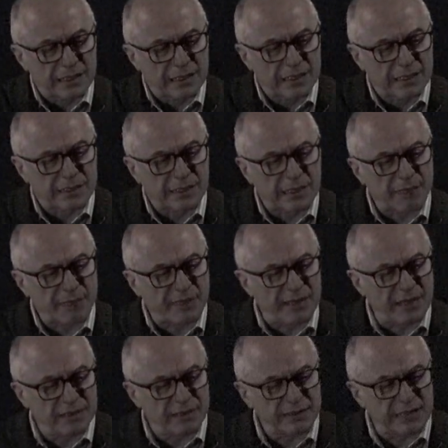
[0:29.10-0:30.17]

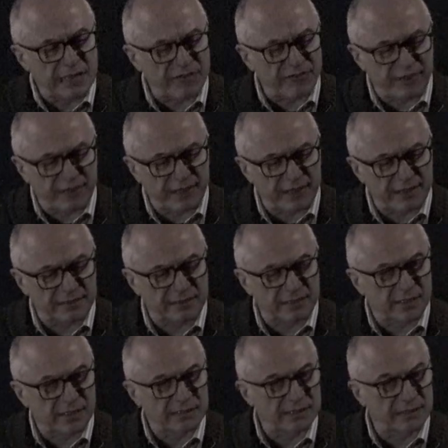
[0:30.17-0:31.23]
Capillarity affects
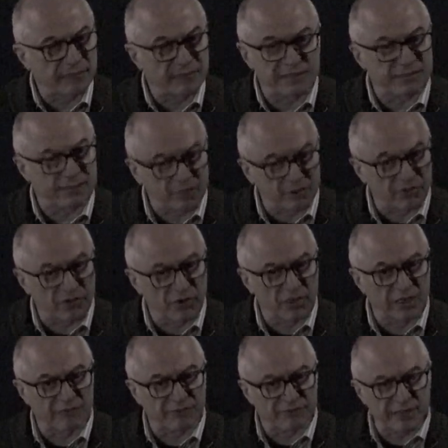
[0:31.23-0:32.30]
the mixing of oil
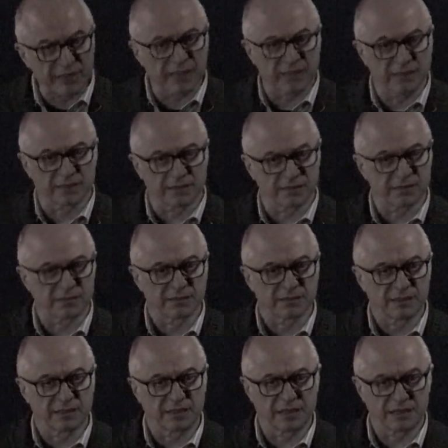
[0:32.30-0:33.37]
and vinegar
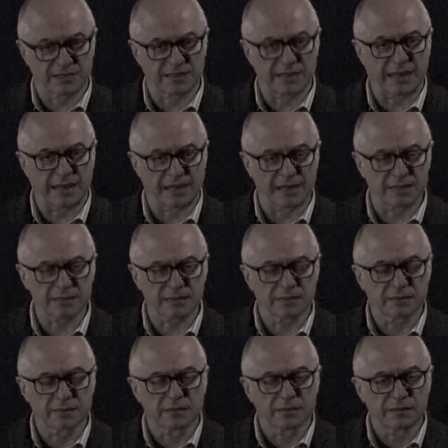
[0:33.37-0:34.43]
in our salads,
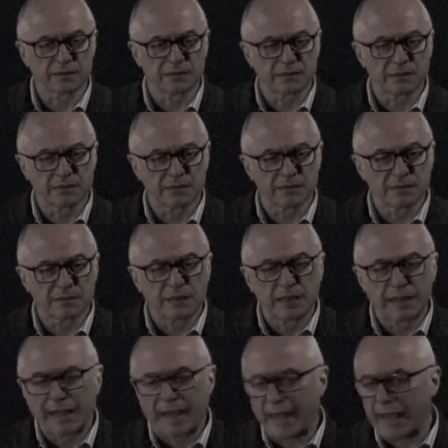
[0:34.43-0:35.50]

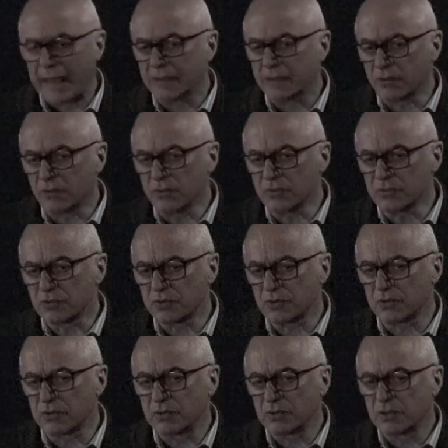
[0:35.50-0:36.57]
and
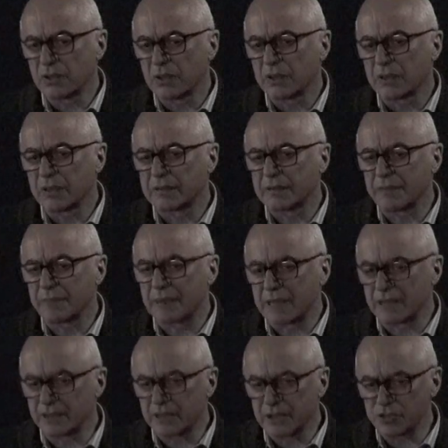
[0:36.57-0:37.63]
also the
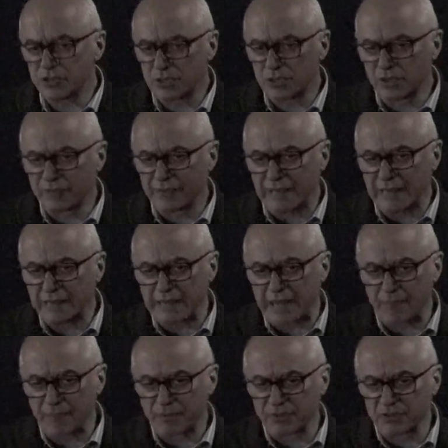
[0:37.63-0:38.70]
migration of
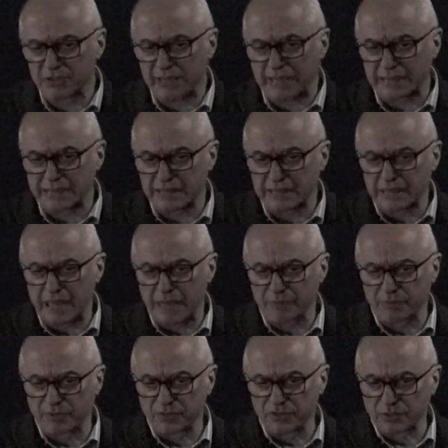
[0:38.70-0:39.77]
L-naples and
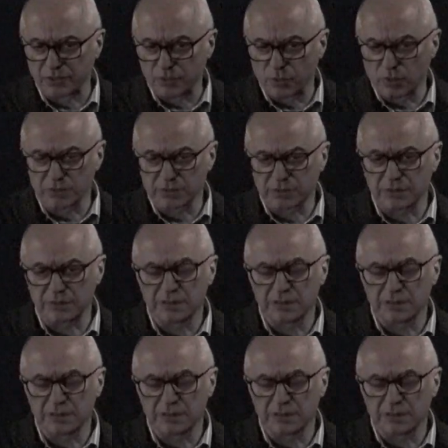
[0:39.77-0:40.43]
D-naples in water,